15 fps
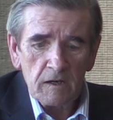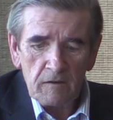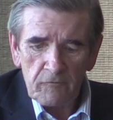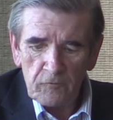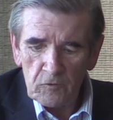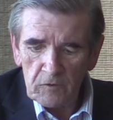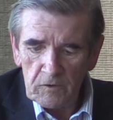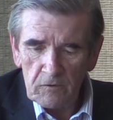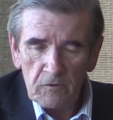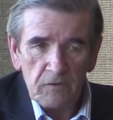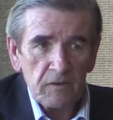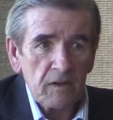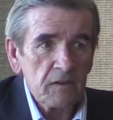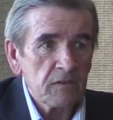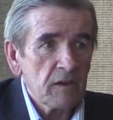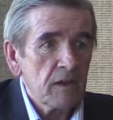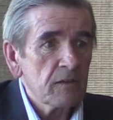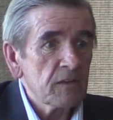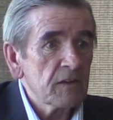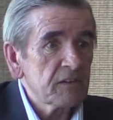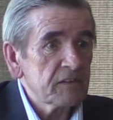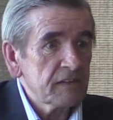for years is
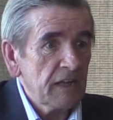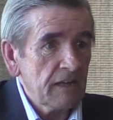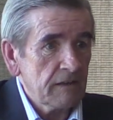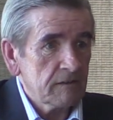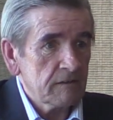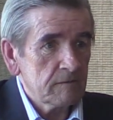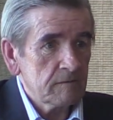the state,